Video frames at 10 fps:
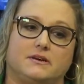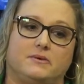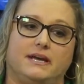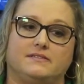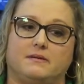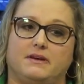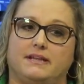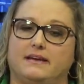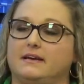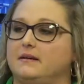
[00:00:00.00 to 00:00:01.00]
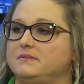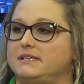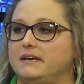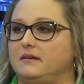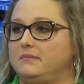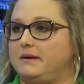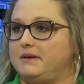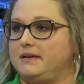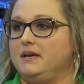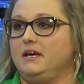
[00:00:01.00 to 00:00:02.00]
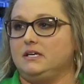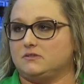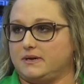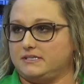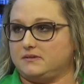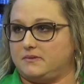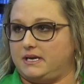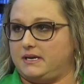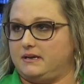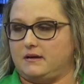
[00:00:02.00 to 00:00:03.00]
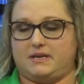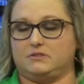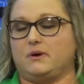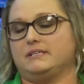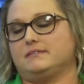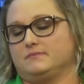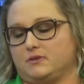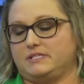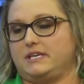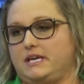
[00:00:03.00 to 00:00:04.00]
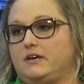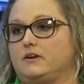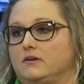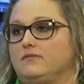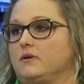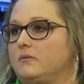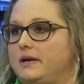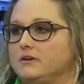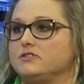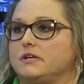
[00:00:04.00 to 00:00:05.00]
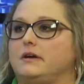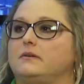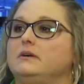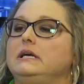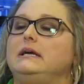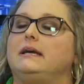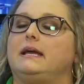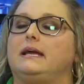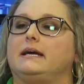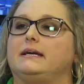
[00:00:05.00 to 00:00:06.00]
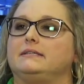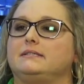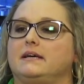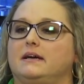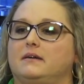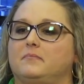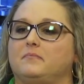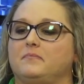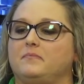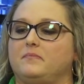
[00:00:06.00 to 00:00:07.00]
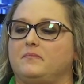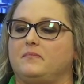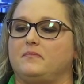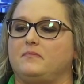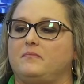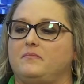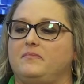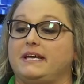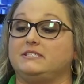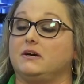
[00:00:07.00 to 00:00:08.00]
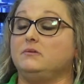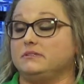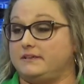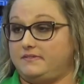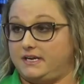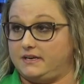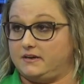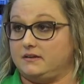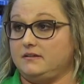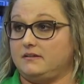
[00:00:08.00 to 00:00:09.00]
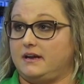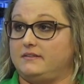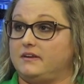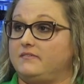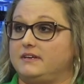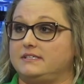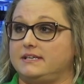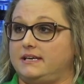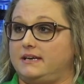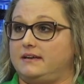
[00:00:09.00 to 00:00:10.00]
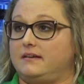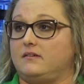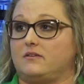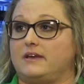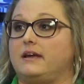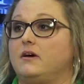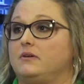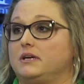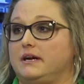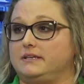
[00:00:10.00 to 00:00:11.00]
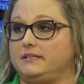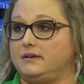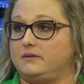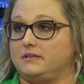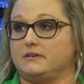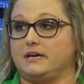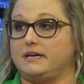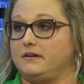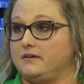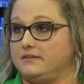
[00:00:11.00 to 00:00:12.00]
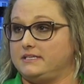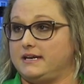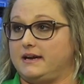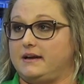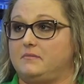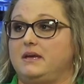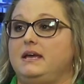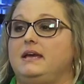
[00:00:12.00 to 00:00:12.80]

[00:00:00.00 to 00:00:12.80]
so we have somebody that comes down maybe twice a year for a week or so, and they don't live here and they're visiting, or they own a condo and they're not here all the time.